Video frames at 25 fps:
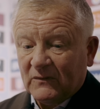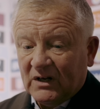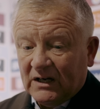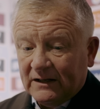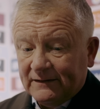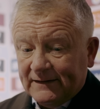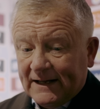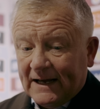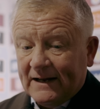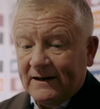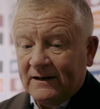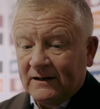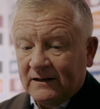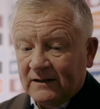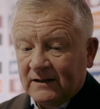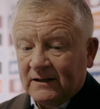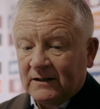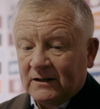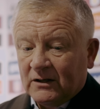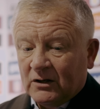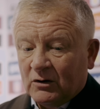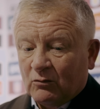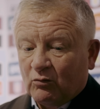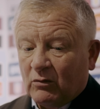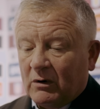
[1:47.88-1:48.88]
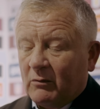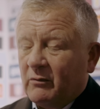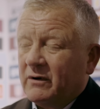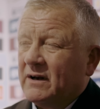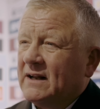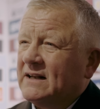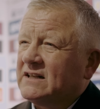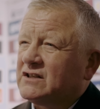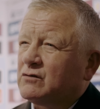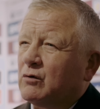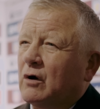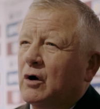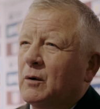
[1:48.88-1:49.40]
And then when we
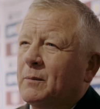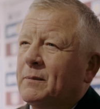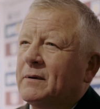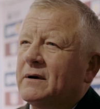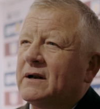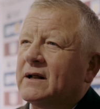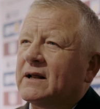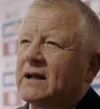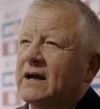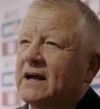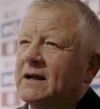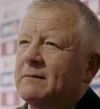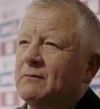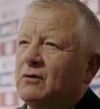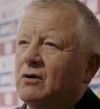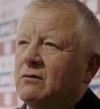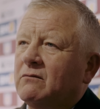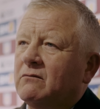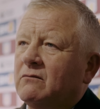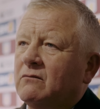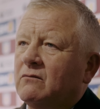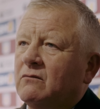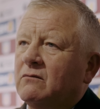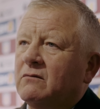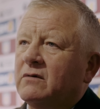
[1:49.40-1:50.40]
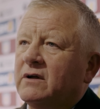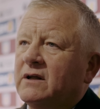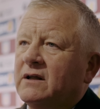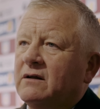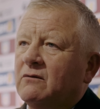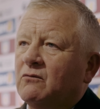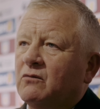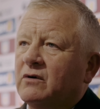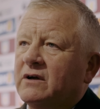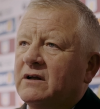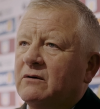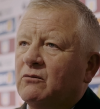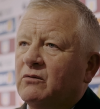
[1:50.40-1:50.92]
need to open the game up, we
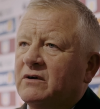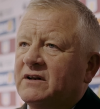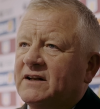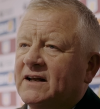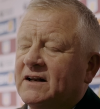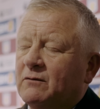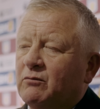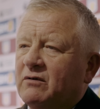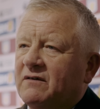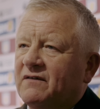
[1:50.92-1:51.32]
did.